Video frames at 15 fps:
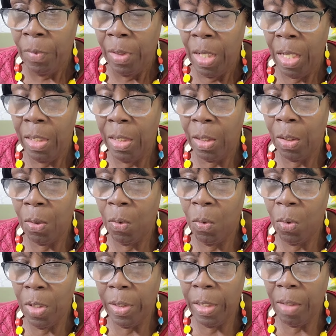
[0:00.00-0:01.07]
and the
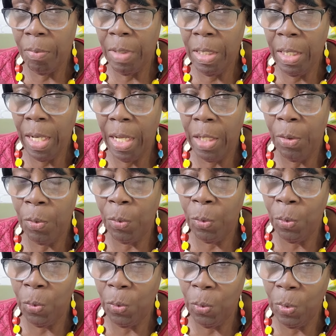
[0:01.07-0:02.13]
Court of the Land
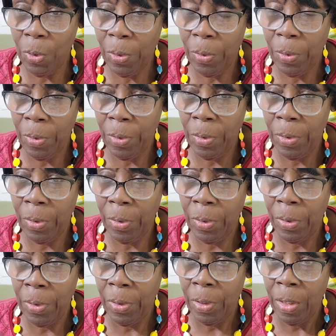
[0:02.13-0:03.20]
rule,
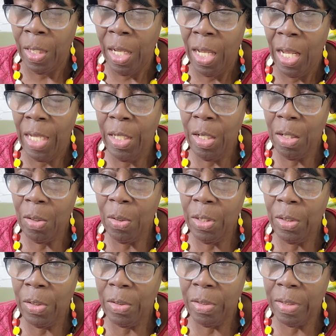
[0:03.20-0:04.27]
and you're
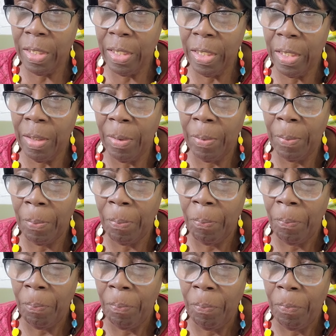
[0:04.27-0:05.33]
going to say
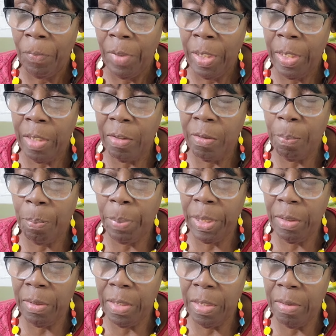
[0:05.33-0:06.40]
it is
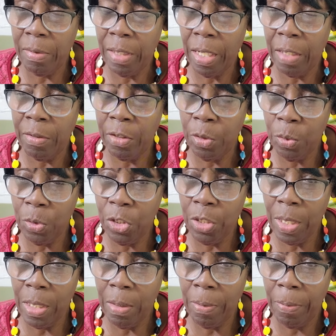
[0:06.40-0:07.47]
business as
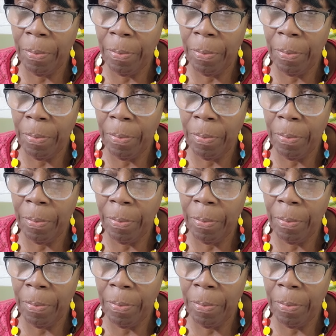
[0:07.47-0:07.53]
usual,